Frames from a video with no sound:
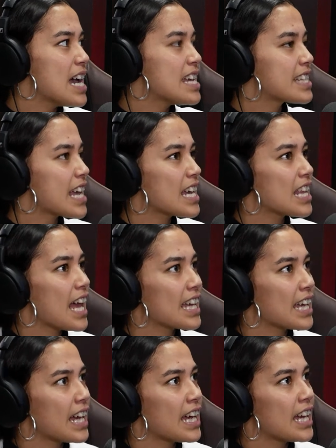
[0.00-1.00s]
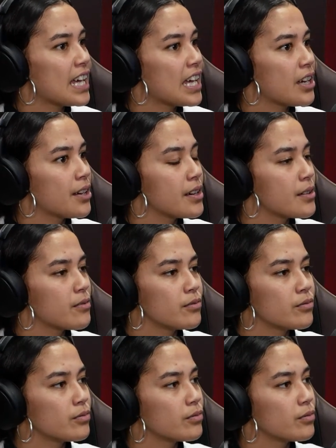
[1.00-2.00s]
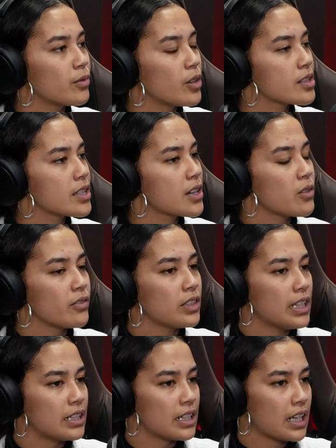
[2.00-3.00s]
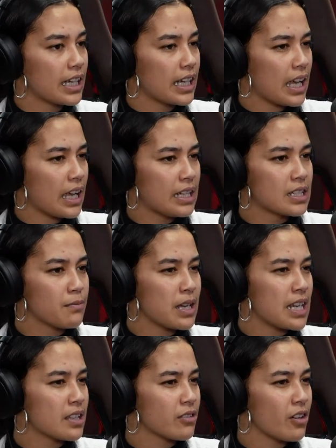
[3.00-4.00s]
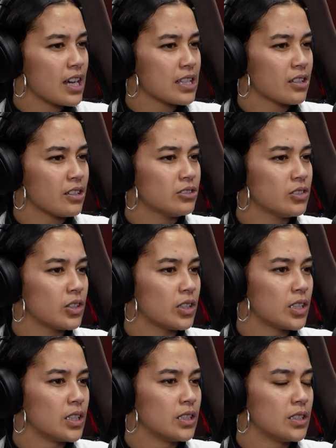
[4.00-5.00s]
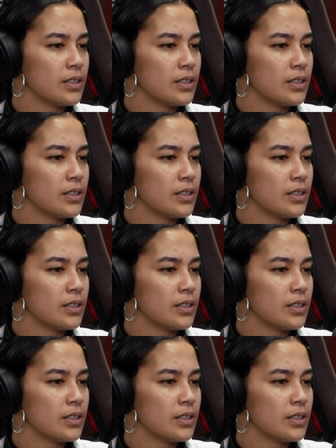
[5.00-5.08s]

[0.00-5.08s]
Is it like a, what's the equivalent, like intermediate through high school or